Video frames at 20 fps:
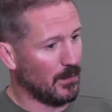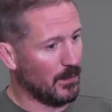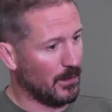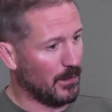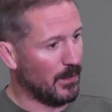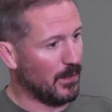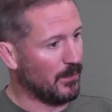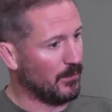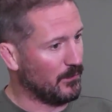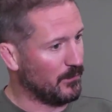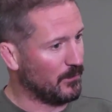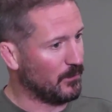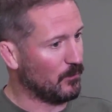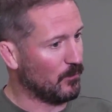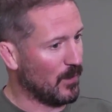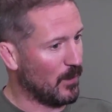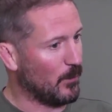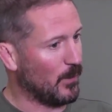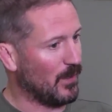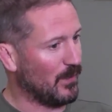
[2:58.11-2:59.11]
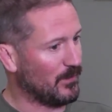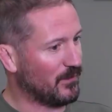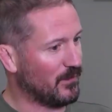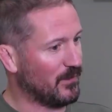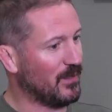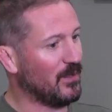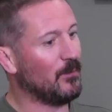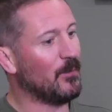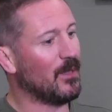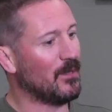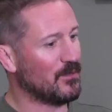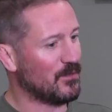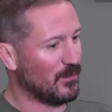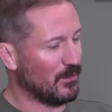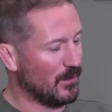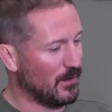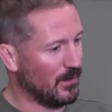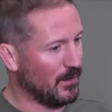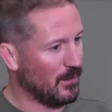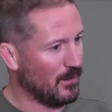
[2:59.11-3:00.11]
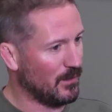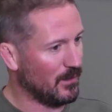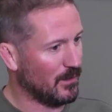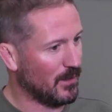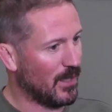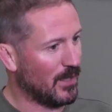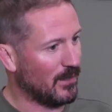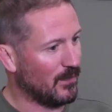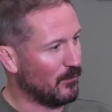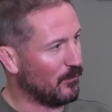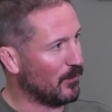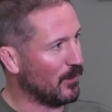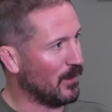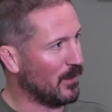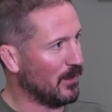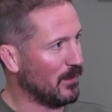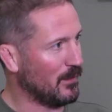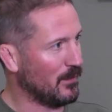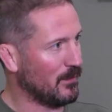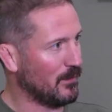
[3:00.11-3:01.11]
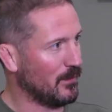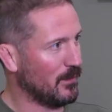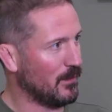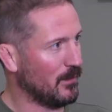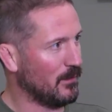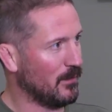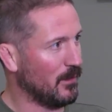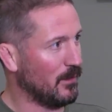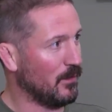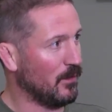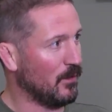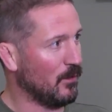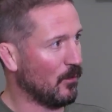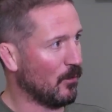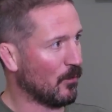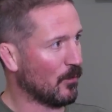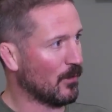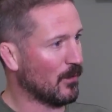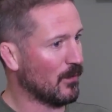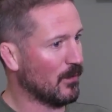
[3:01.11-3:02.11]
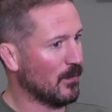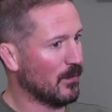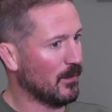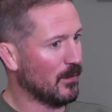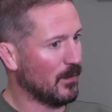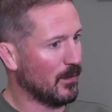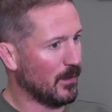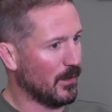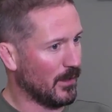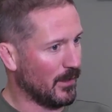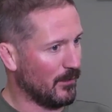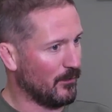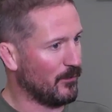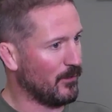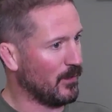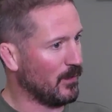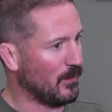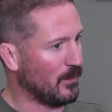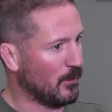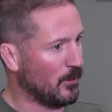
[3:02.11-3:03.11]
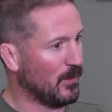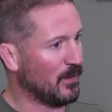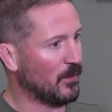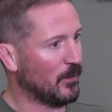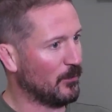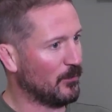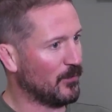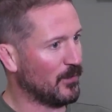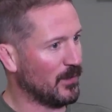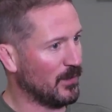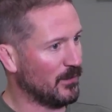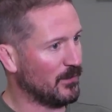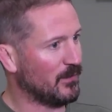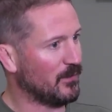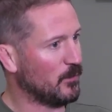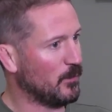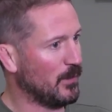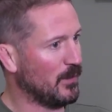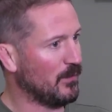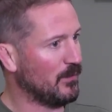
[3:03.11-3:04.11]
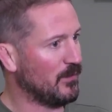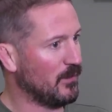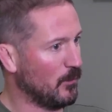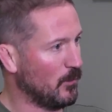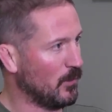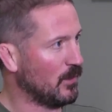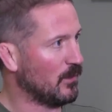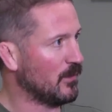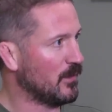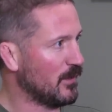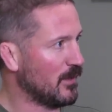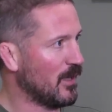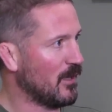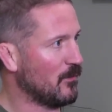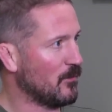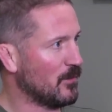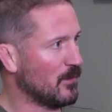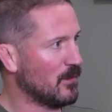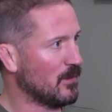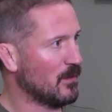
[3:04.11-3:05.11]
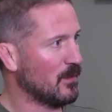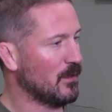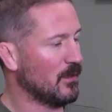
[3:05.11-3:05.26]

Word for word: It is reminiscent. He mentioned the Eddie fight in, in, in New York, and I feel the build-up for this has been similar to that one.